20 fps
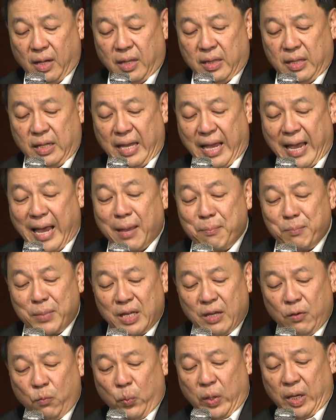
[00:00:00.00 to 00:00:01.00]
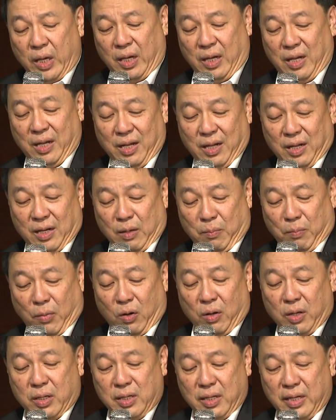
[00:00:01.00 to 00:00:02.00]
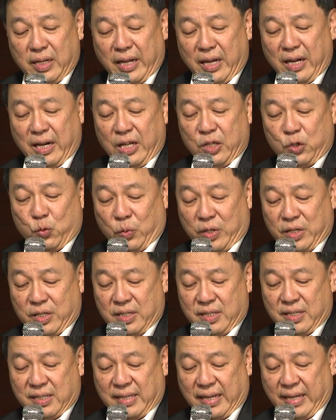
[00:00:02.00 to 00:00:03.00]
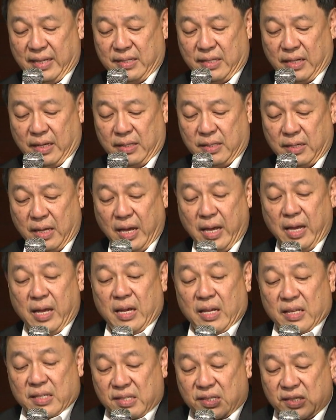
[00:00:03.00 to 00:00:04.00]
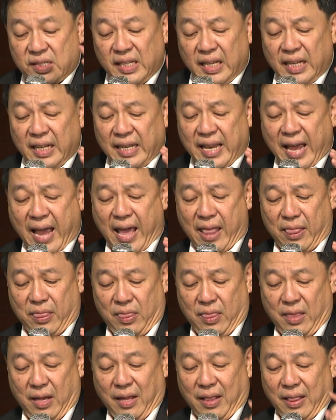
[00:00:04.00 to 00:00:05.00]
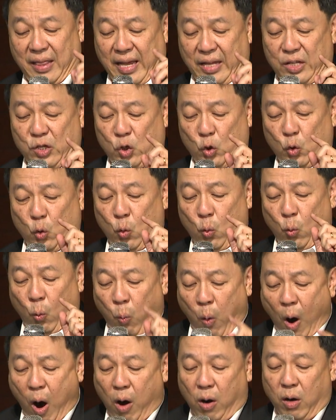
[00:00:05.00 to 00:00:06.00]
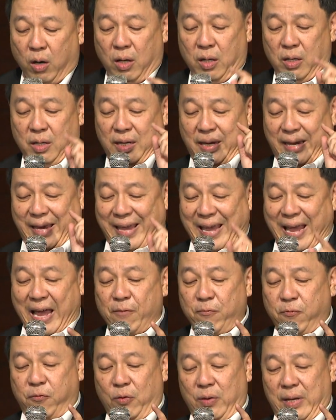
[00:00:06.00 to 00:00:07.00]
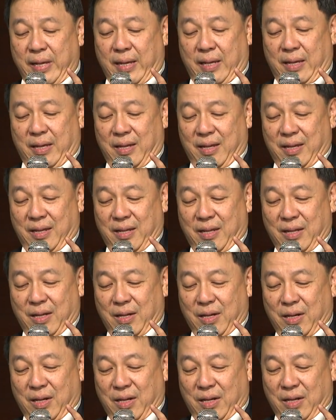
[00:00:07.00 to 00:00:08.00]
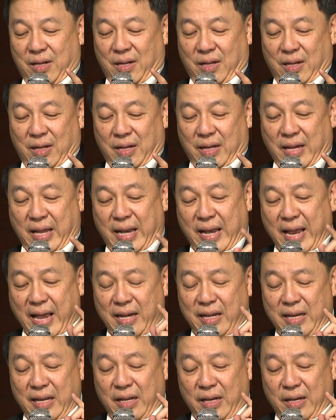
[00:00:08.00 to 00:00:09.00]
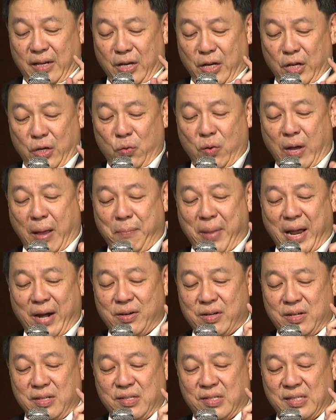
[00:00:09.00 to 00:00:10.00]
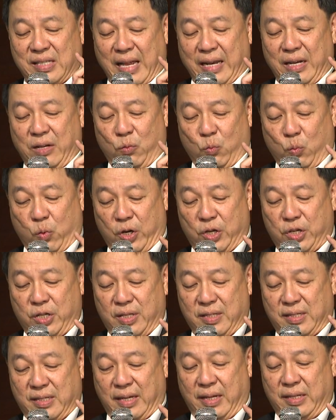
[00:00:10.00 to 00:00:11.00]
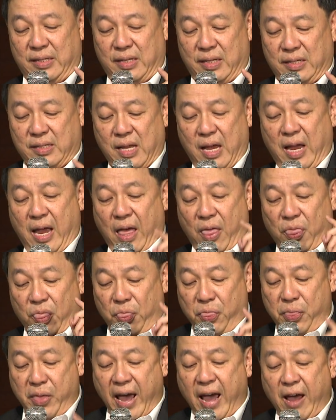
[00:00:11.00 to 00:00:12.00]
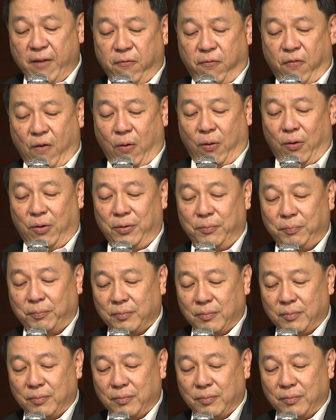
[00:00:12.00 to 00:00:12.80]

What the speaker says: The MEV, the Modern English Version, says this. See then that you walk carefully. And then the New American Standard Version says this. Therefore,